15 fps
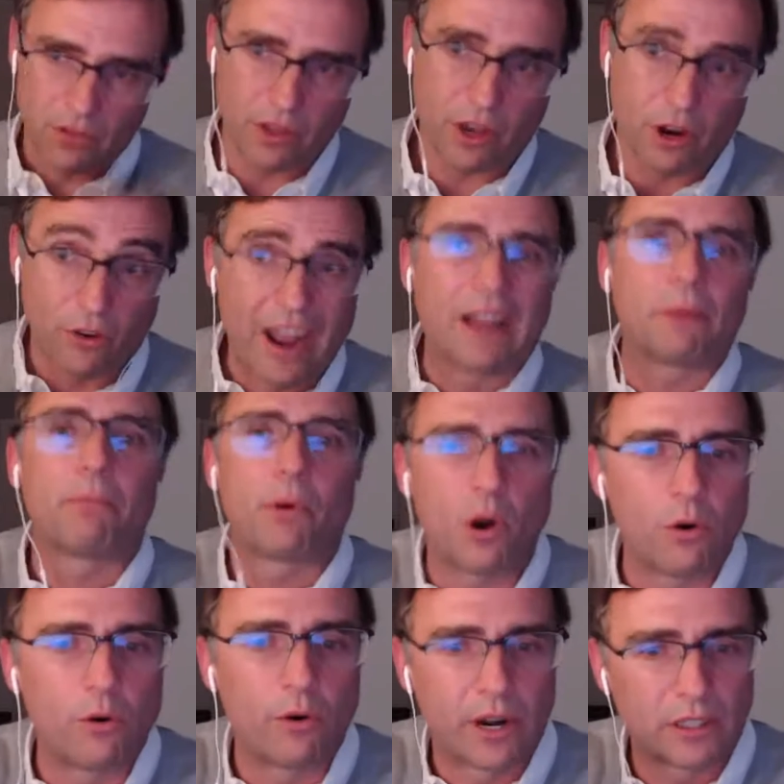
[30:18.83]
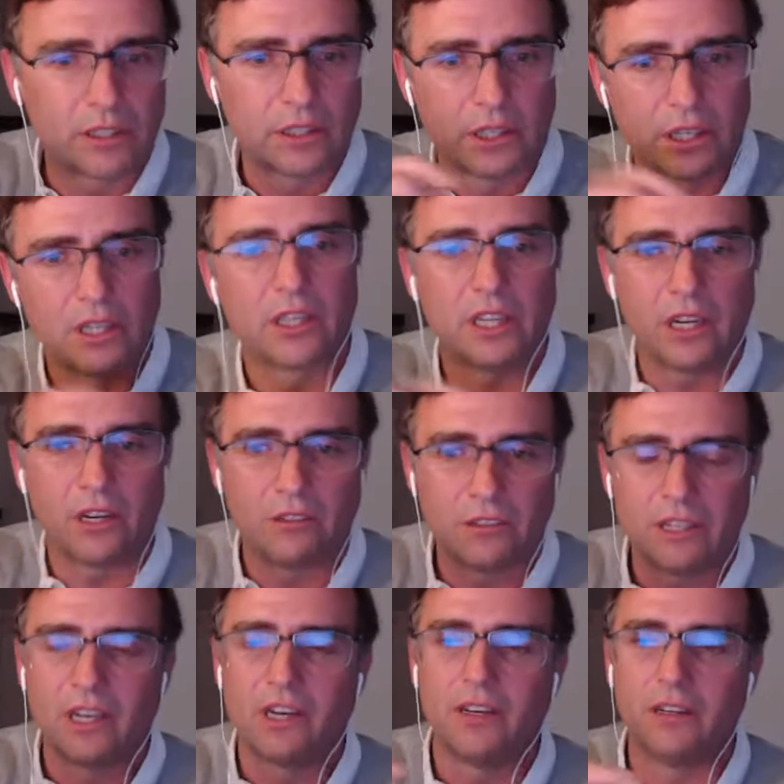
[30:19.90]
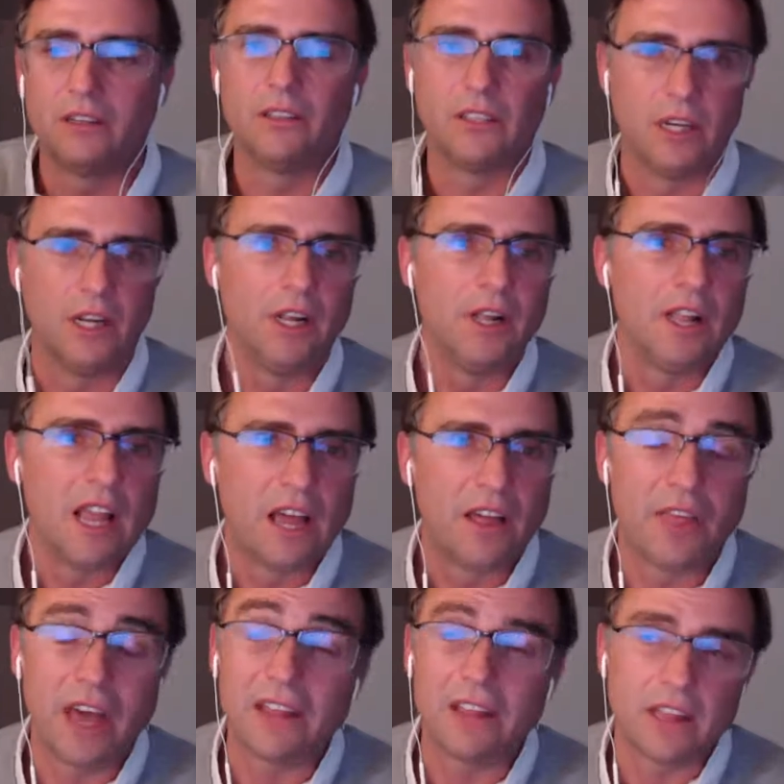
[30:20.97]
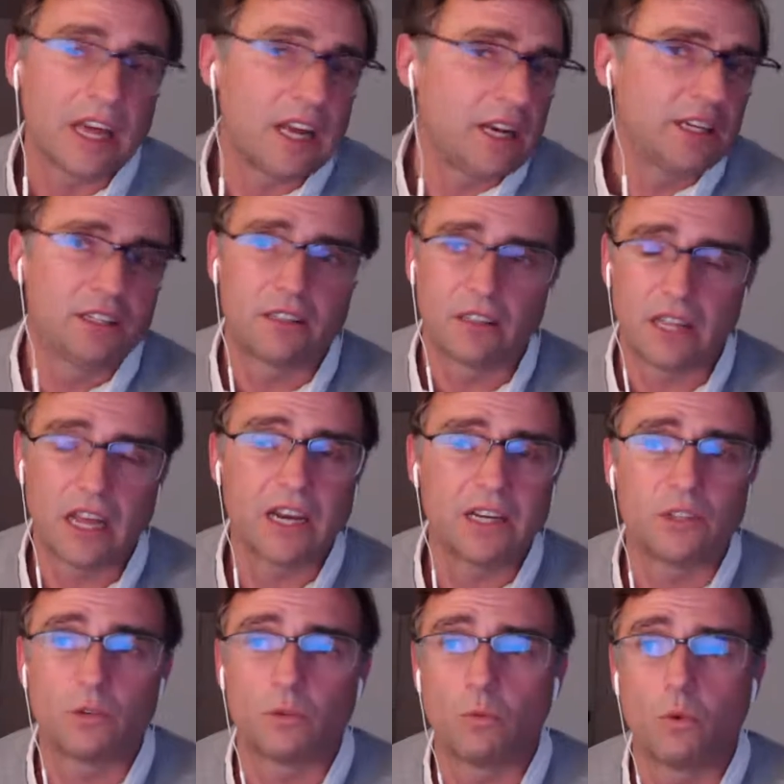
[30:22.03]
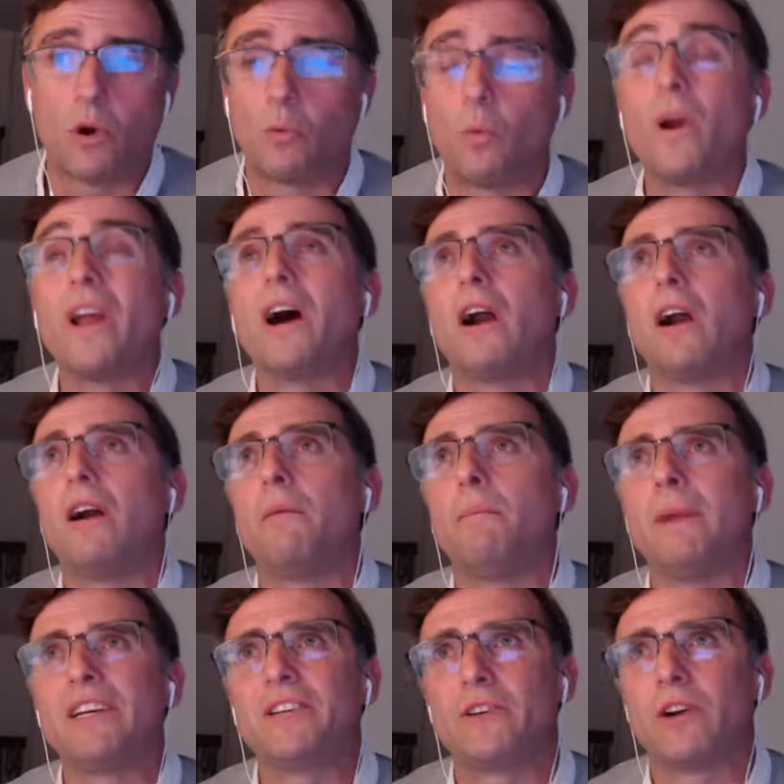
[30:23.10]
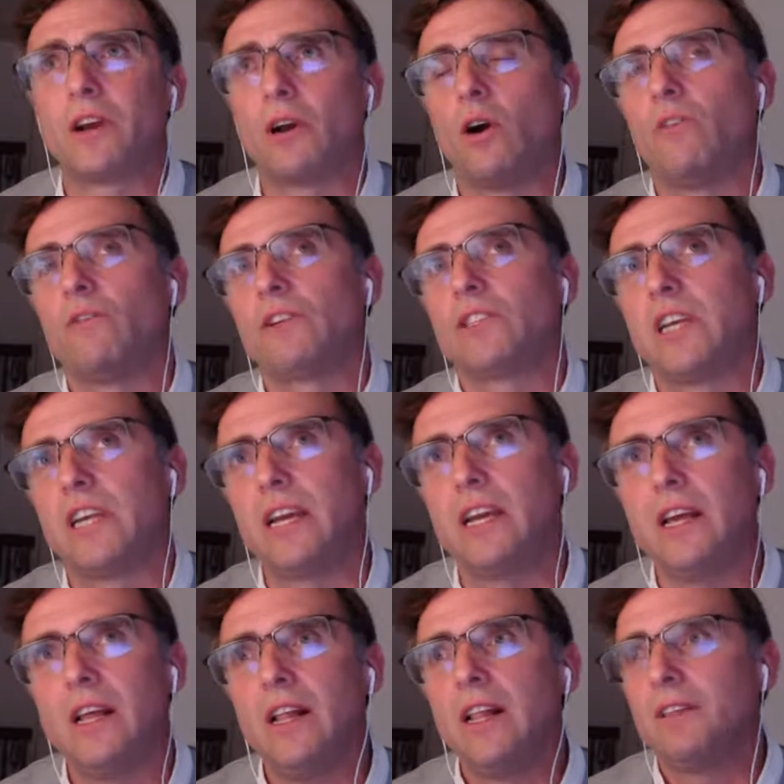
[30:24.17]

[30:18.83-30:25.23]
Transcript: the correct progress, and that they're and that is what we are measuring. Obviously,